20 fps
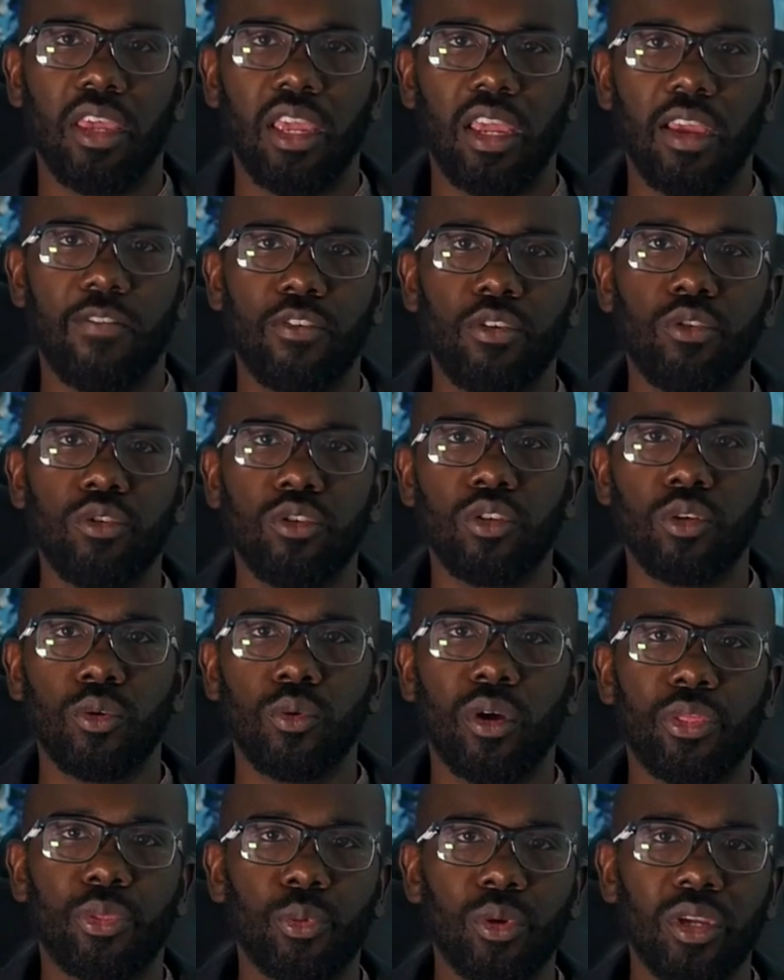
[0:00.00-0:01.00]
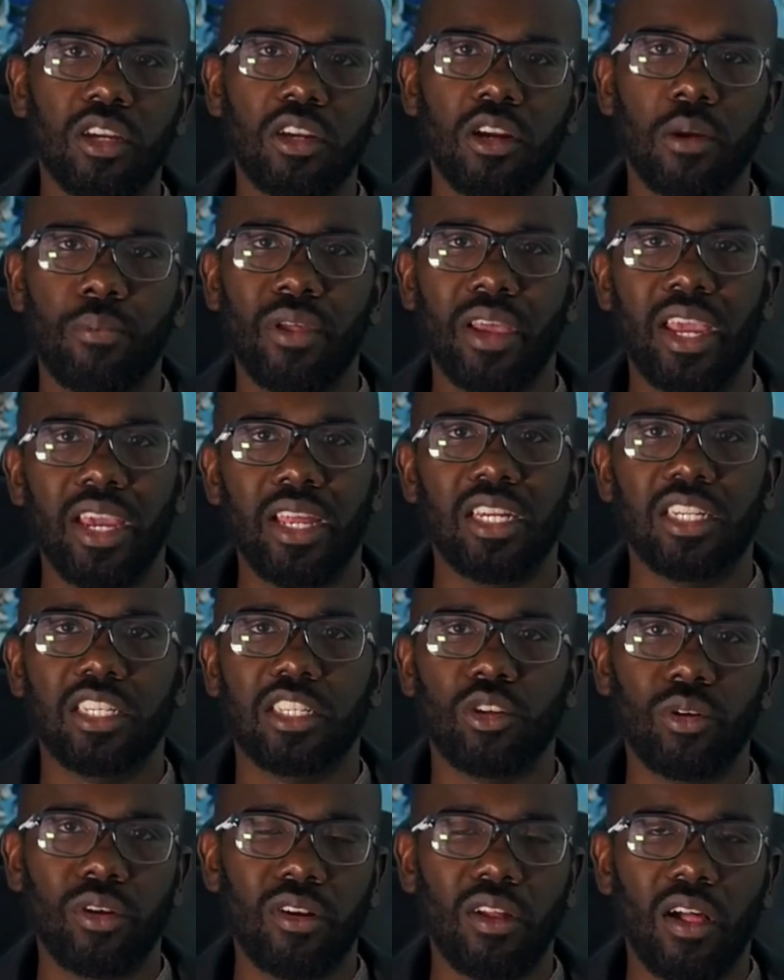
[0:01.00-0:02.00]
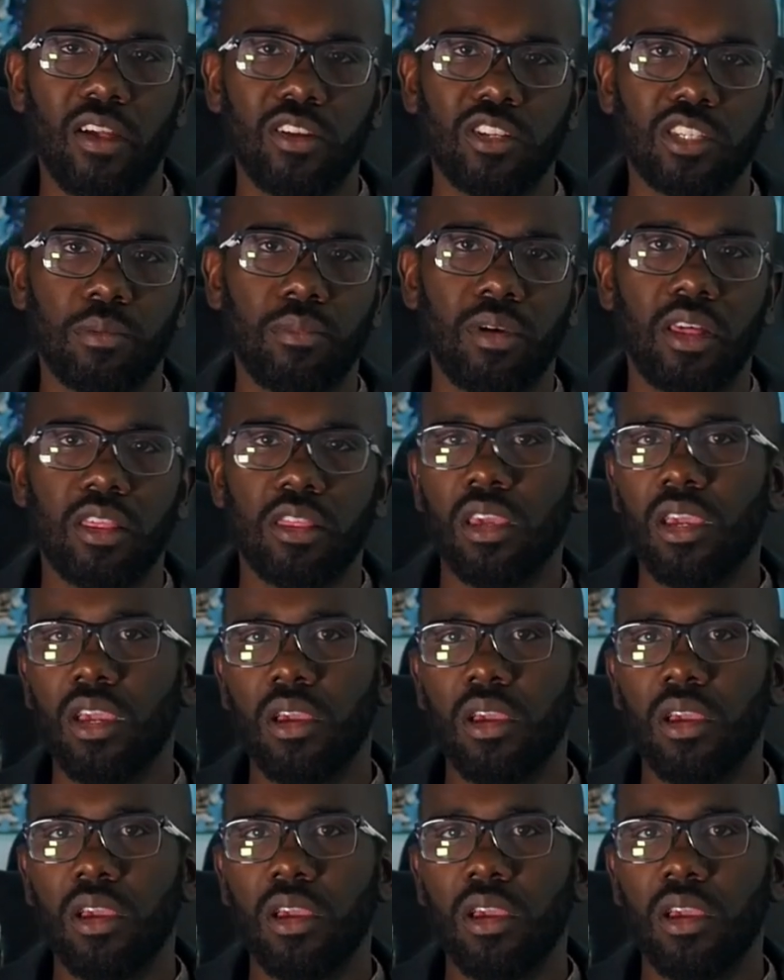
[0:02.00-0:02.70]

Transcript: If you do a 3-year plan, it's $30 a month.